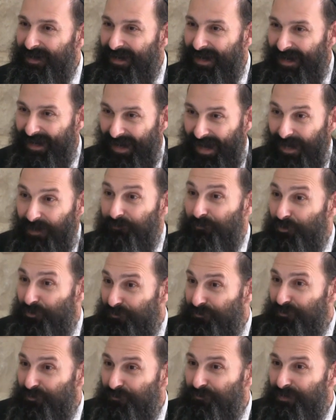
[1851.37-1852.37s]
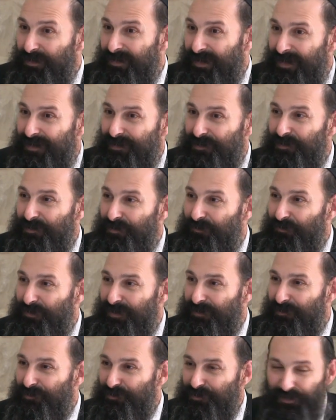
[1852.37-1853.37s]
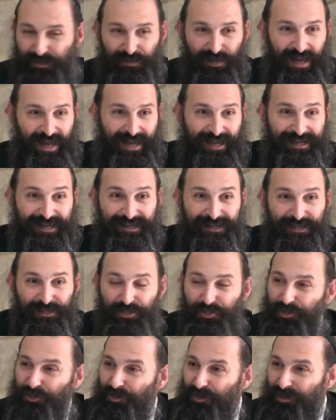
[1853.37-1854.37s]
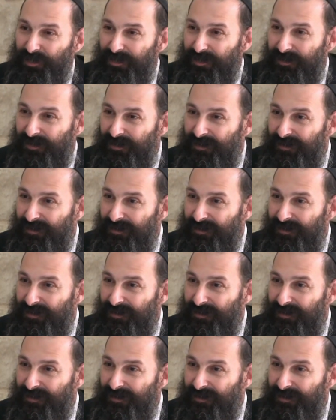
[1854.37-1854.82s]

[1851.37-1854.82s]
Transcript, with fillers: can I move to be next to the window so I can enjoy